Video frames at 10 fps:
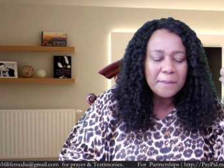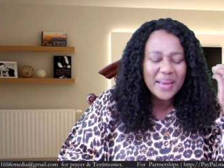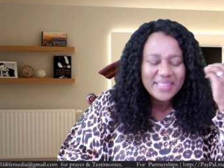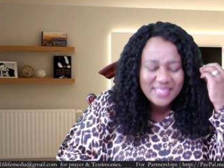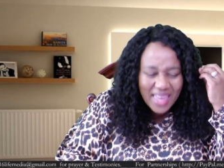
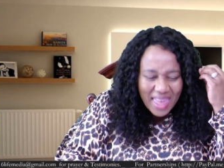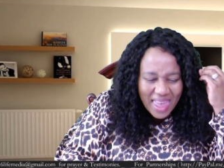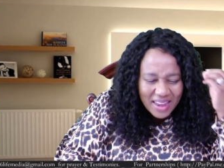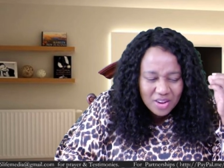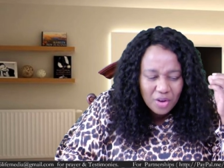But the
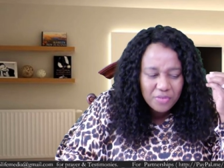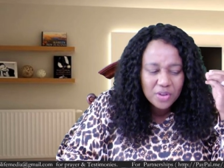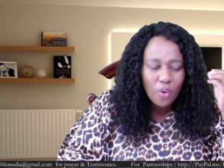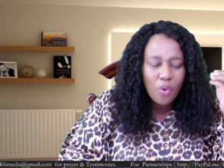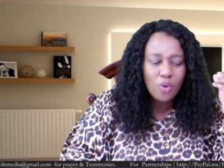end of
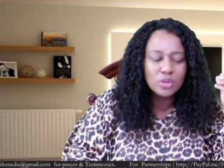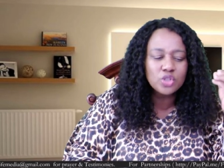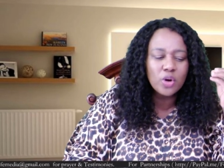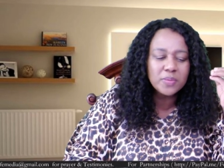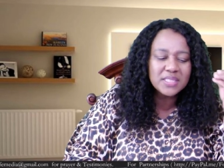it all,
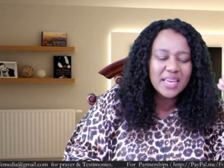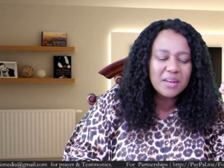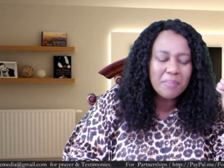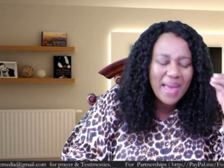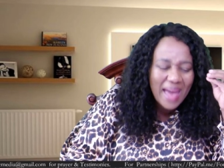Job
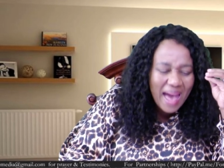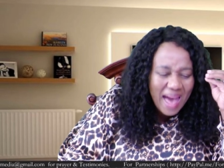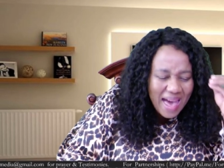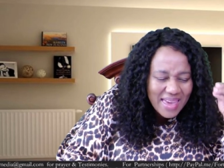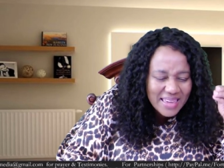said, My
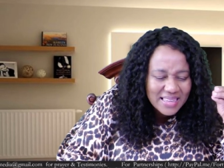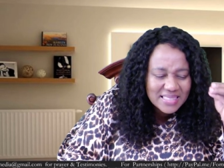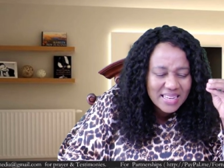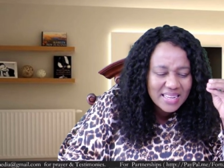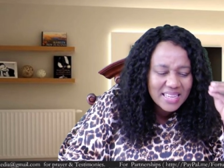
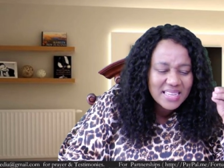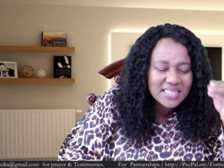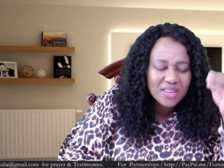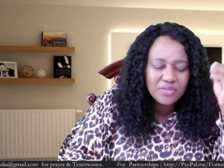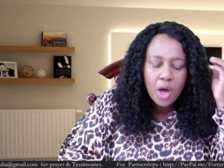eyes and
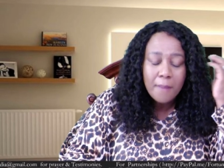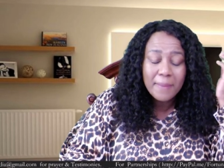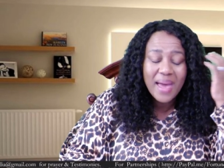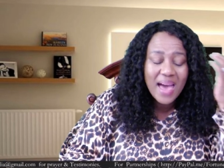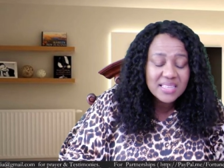ears have
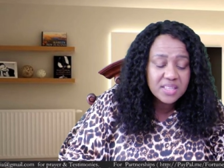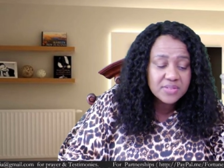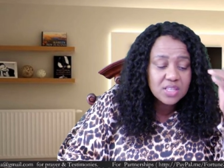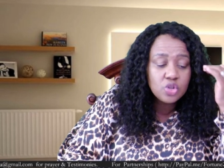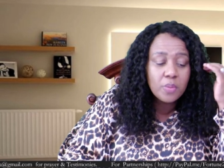my eyes have
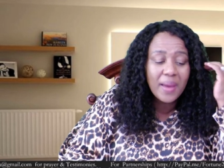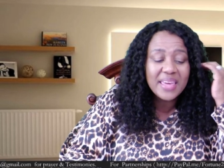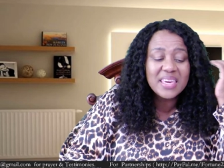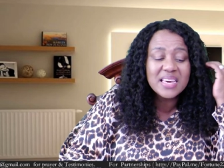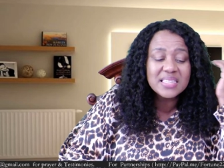seen you, my
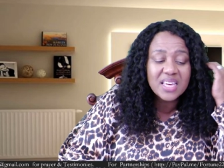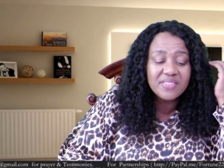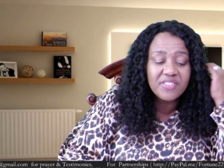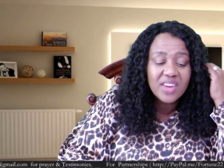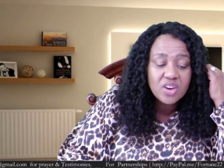ears
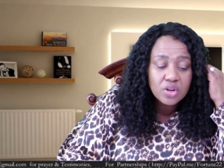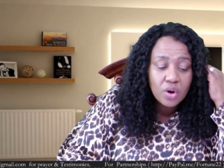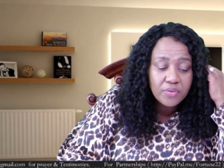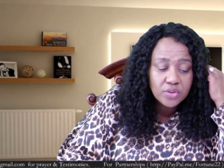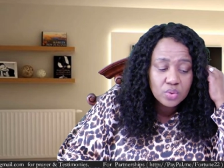have heard
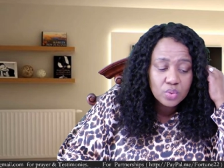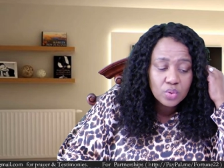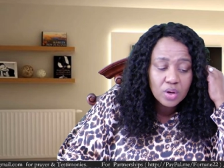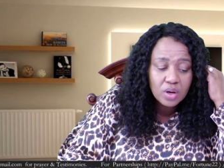of you.